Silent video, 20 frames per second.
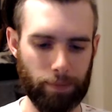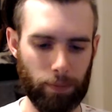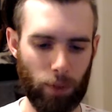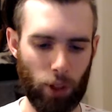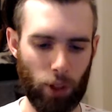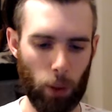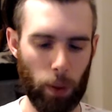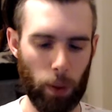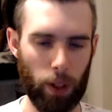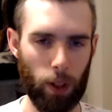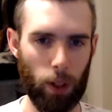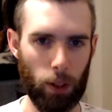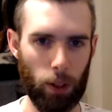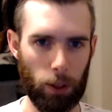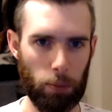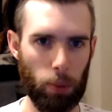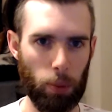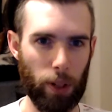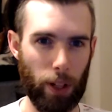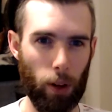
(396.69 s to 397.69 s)
So it all
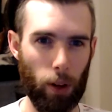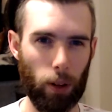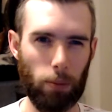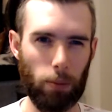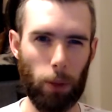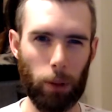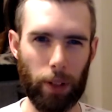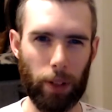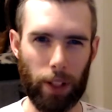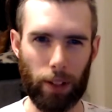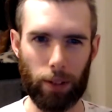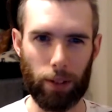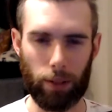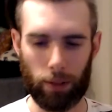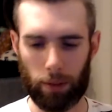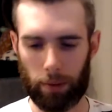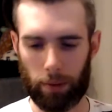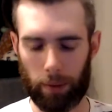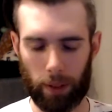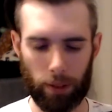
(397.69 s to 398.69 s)
is pretty
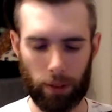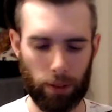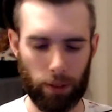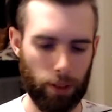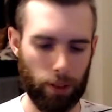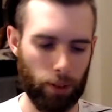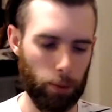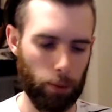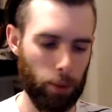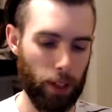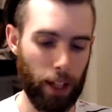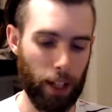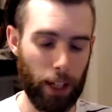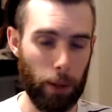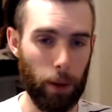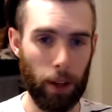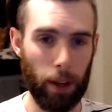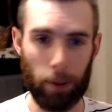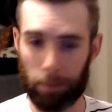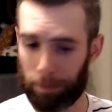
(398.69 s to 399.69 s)
harmonious in a sense. But
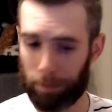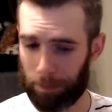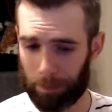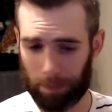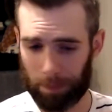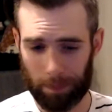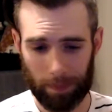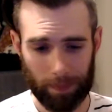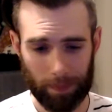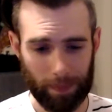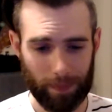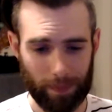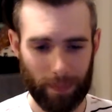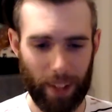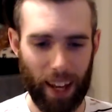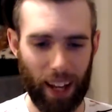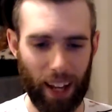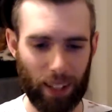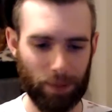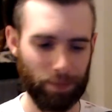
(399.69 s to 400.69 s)
anyway,
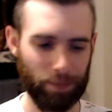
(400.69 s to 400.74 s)
yeah.